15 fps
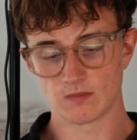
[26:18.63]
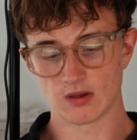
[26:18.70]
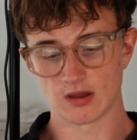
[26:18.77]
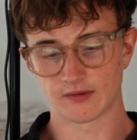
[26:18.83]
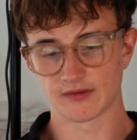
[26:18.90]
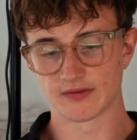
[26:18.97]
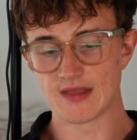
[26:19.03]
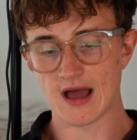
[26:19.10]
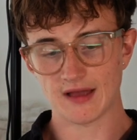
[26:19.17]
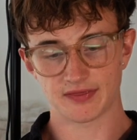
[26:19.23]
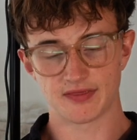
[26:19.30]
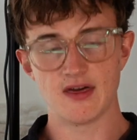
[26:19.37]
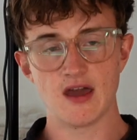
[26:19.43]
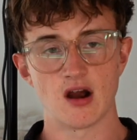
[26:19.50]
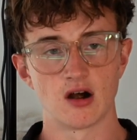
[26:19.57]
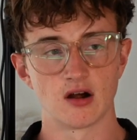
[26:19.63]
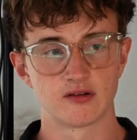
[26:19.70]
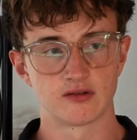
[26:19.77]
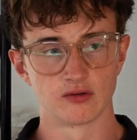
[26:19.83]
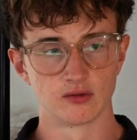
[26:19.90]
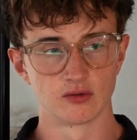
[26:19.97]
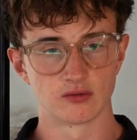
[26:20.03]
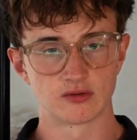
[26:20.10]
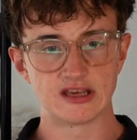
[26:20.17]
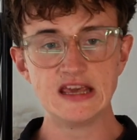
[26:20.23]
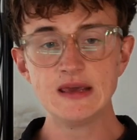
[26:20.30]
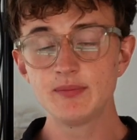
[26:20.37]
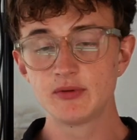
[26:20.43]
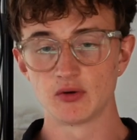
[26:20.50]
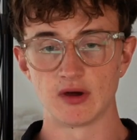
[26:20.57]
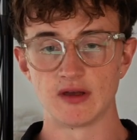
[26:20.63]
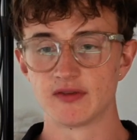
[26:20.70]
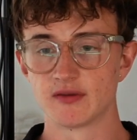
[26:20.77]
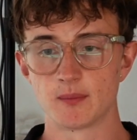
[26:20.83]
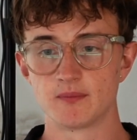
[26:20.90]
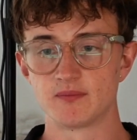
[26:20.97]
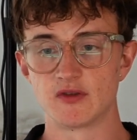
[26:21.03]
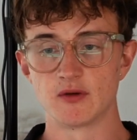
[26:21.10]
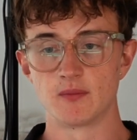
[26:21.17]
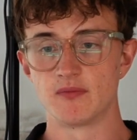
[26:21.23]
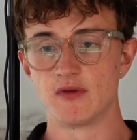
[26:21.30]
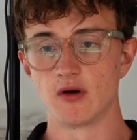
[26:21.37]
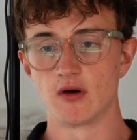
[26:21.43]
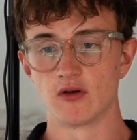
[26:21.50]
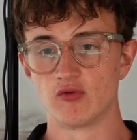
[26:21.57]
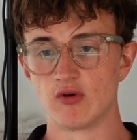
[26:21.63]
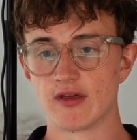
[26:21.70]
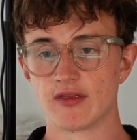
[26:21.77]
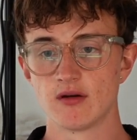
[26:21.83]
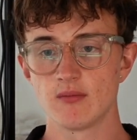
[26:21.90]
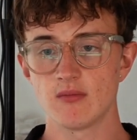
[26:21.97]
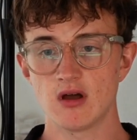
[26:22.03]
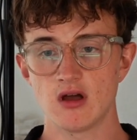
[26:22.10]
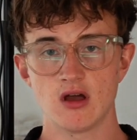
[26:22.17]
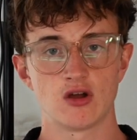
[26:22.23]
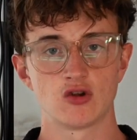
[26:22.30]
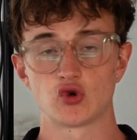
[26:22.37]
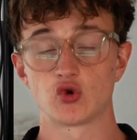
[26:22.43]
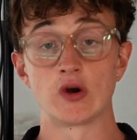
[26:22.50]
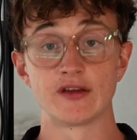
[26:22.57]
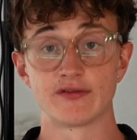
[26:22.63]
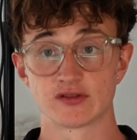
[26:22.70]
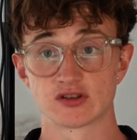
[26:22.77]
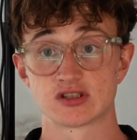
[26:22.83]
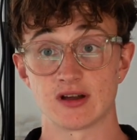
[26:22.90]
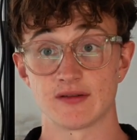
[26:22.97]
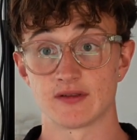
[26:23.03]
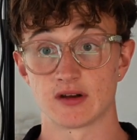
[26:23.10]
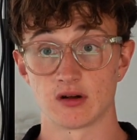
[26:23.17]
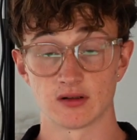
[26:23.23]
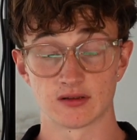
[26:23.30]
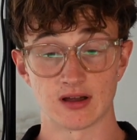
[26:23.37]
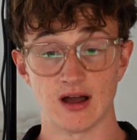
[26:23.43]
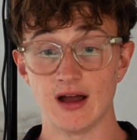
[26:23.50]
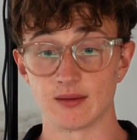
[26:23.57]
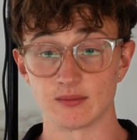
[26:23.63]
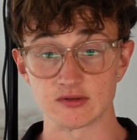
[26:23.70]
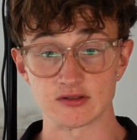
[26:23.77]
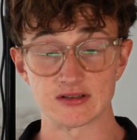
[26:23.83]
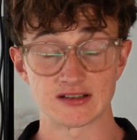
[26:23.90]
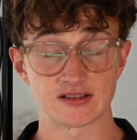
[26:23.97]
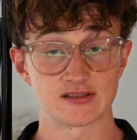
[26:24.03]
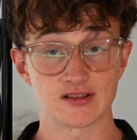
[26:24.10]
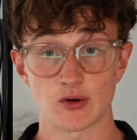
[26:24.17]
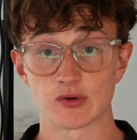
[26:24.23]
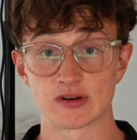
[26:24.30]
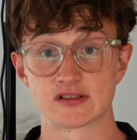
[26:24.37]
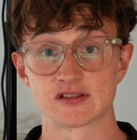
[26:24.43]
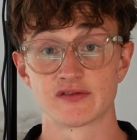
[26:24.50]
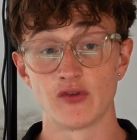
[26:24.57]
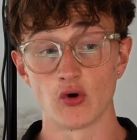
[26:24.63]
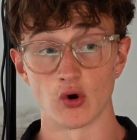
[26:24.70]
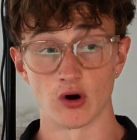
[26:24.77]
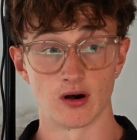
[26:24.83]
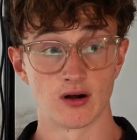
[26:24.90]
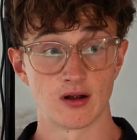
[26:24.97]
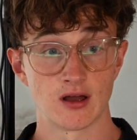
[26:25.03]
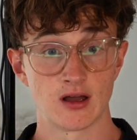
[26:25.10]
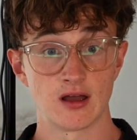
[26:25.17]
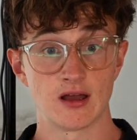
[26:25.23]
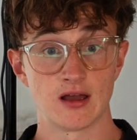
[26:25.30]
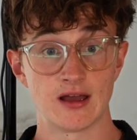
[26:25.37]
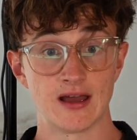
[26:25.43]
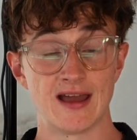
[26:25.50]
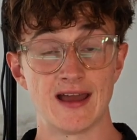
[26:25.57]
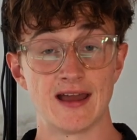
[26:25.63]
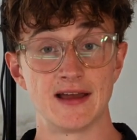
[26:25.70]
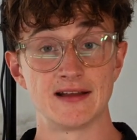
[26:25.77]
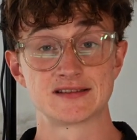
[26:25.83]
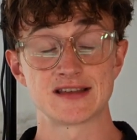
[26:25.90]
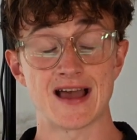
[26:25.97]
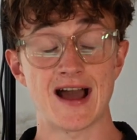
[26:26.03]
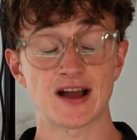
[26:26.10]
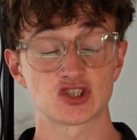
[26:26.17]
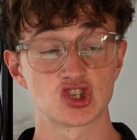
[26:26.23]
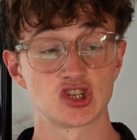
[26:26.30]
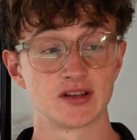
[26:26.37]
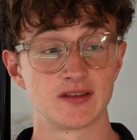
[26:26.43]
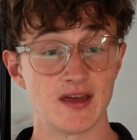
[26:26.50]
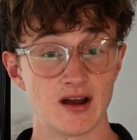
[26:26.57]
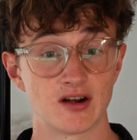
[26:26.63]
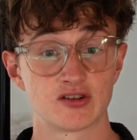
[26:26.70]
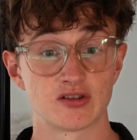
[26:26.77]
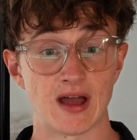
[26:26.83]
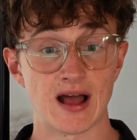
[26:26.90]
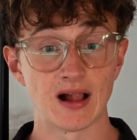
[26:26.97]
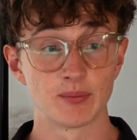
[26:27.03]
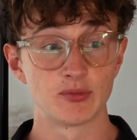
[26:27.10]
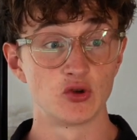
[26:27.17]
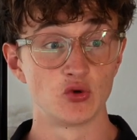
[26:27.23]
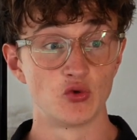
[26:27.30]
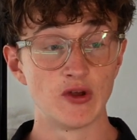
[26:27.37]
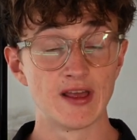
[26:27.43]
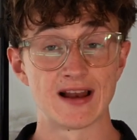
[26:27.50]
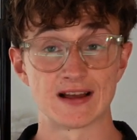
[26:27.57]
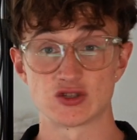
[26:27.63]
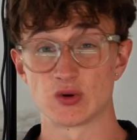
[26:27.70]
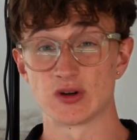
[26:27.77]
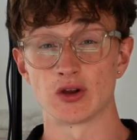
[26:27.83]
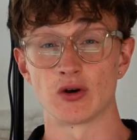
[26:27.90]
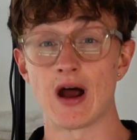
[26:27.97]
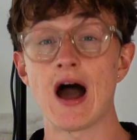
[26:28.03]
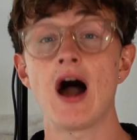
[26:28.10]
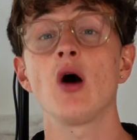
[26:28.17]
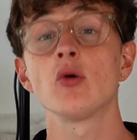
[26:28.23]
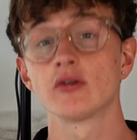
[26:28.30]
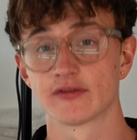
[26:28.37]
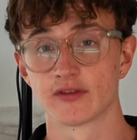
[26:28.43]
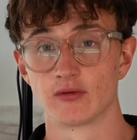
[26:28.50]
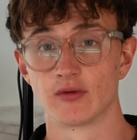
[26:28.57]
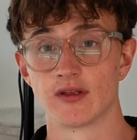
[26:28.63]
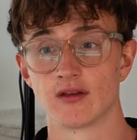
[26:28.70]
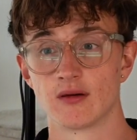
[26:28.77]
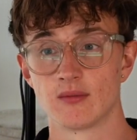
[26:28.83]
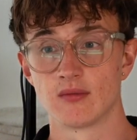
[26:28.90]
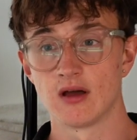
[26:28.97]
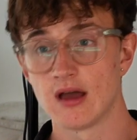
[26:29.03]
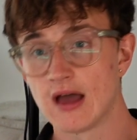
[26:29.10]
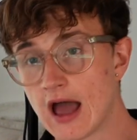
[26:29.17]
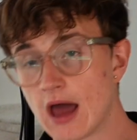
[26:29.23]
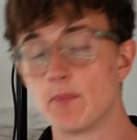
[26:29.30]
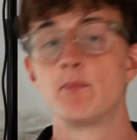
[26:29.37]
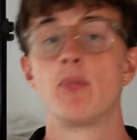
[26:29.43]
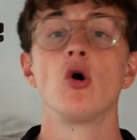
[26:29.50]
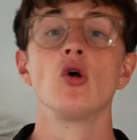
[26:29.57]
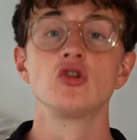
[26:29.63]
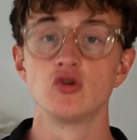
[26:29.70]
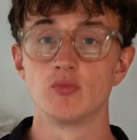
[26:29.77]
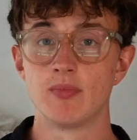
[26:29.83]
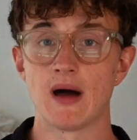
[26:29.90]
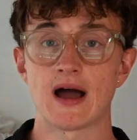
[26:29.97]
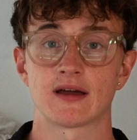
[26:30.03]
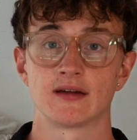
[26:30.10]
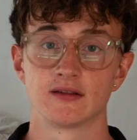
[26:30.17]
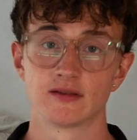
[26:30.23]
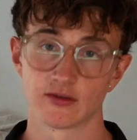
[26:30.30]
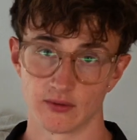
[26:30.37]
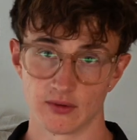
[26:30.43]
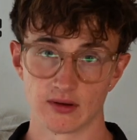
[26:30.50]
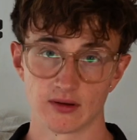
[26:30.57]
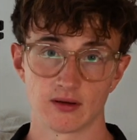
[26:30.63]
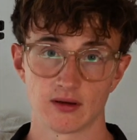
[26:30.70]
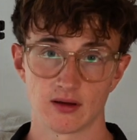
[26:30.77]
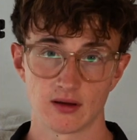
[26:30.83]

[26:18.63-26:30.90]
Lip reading: It's not there to keep you in the rhythm 24/7 at all times. That's not what it's for. It's actually there to help you realize when you're out of the rhythm and pull you back into it.